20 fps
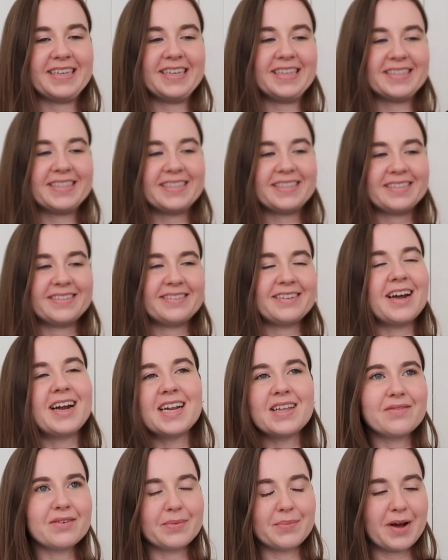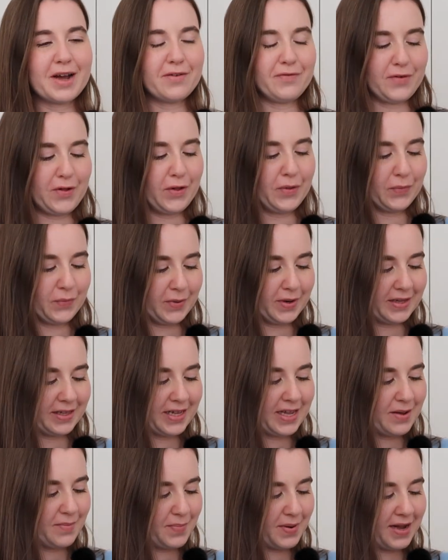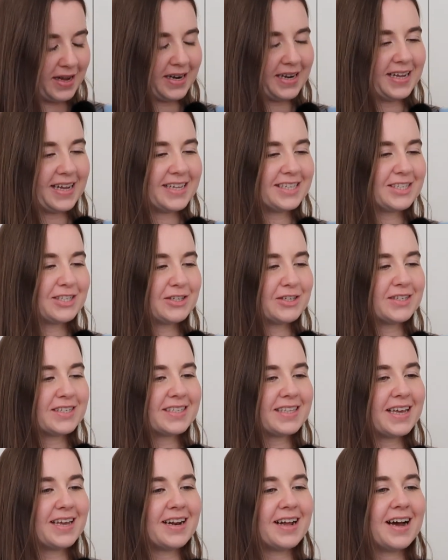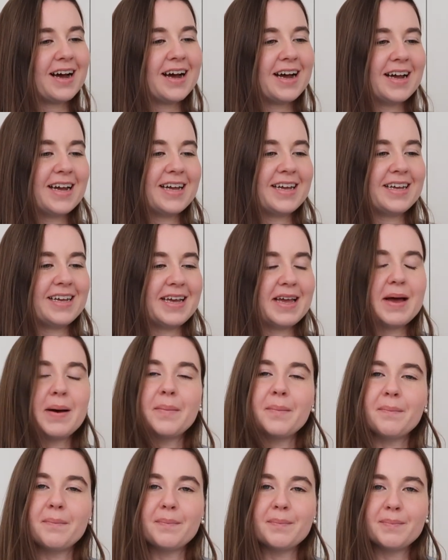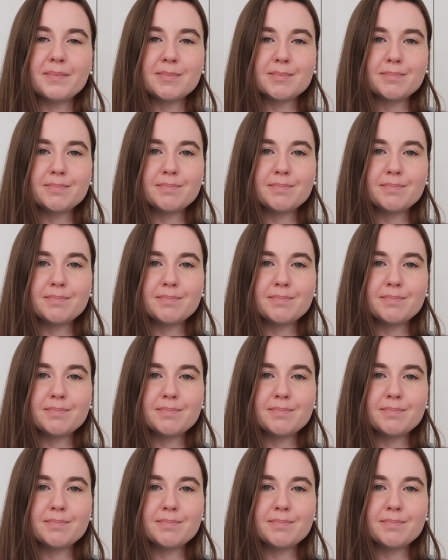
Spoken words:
It's not even my fault really, but it's just that I am